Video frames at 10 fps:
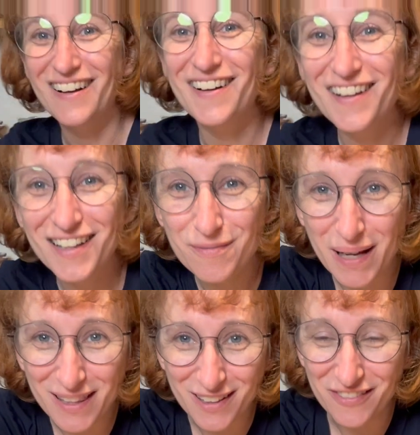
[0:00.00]
All of
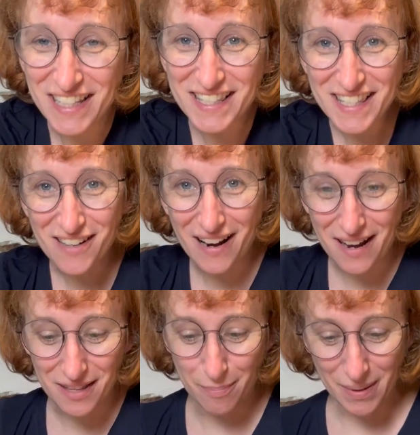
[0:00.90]
my little vases are
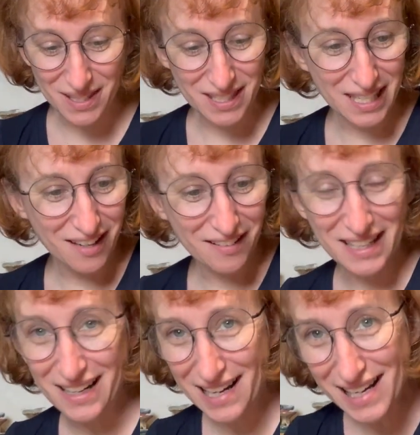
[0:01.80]
out of the Bisque kiln
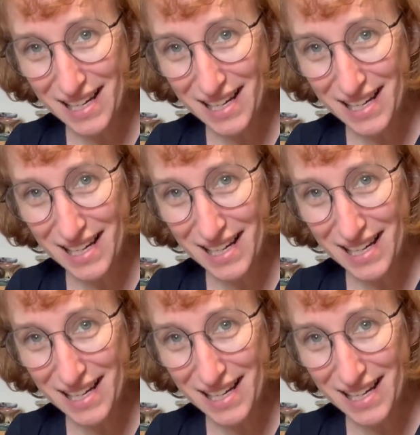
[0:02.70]
and I